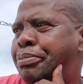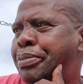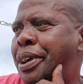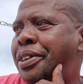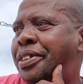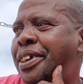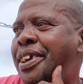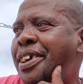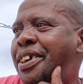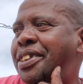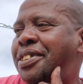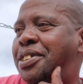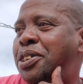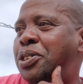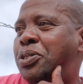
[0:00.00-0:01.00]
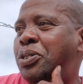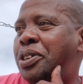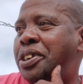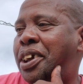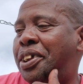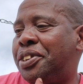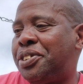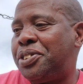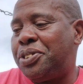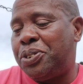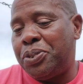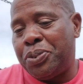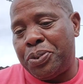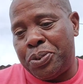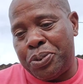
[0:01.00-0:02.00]
But the ANC told us
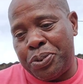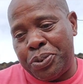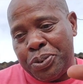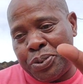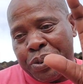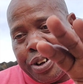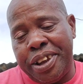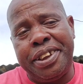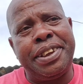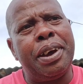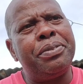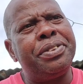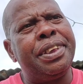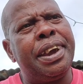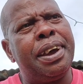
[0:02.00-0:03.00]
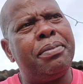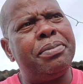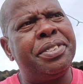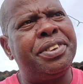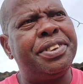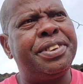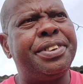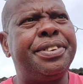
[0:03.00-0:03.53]
to lay down the arms.